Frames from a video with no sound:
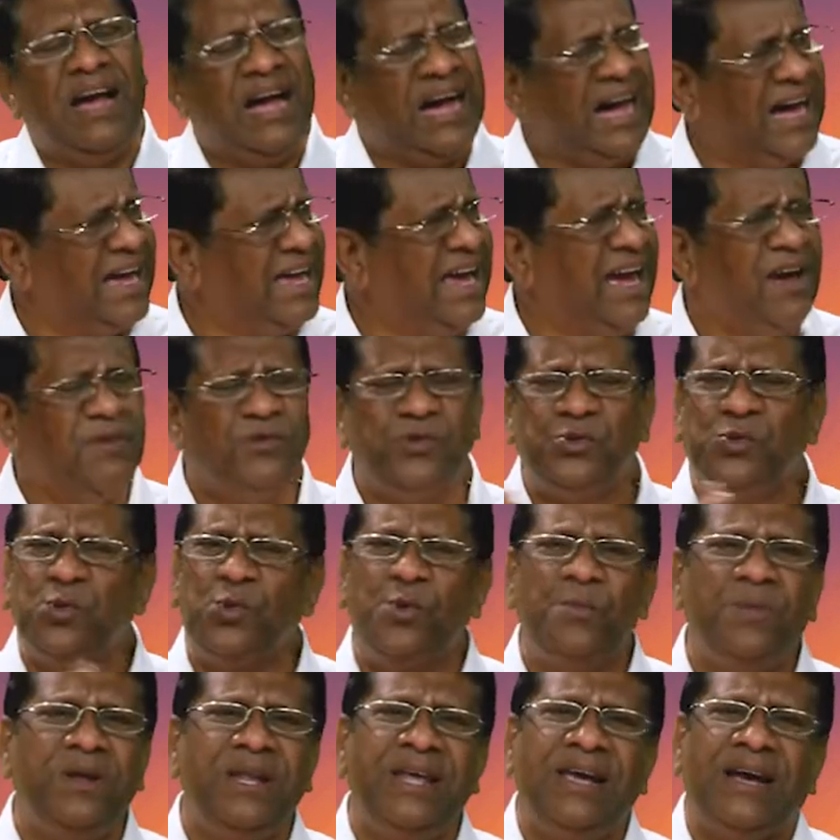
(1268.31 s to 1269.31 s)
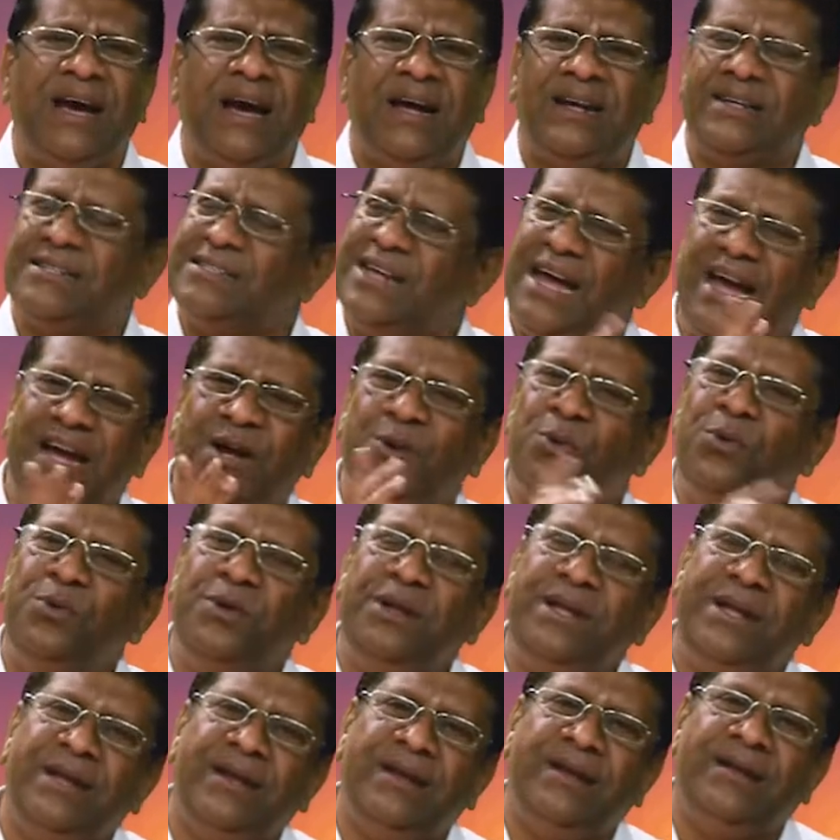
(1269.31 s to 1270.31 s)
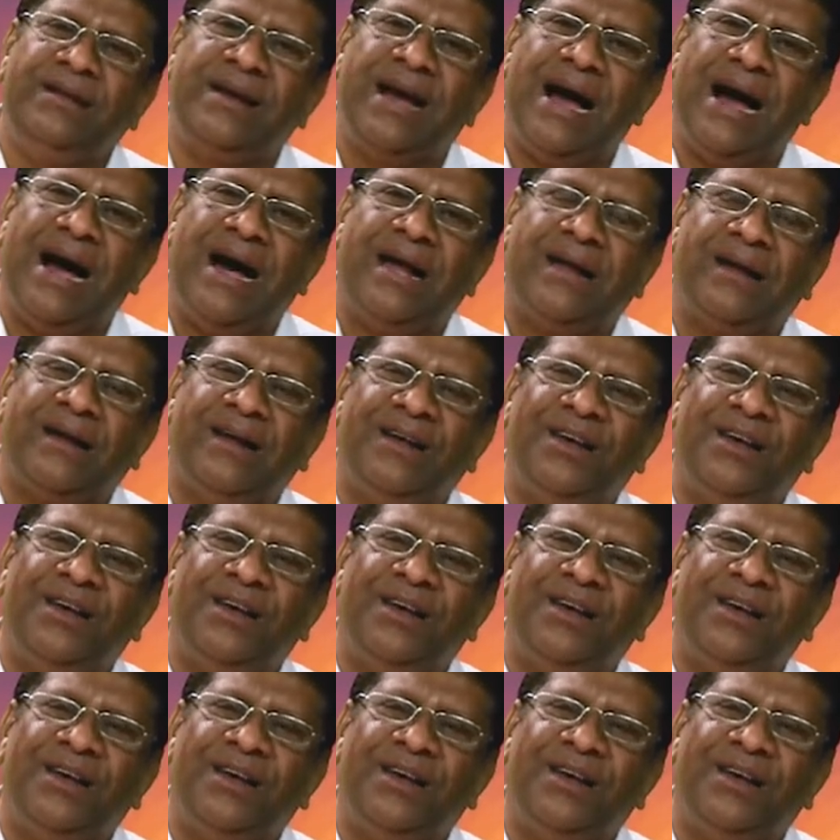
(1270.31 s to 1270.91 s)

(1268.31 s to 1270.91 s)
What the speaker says: I have so many cars. I don't need car.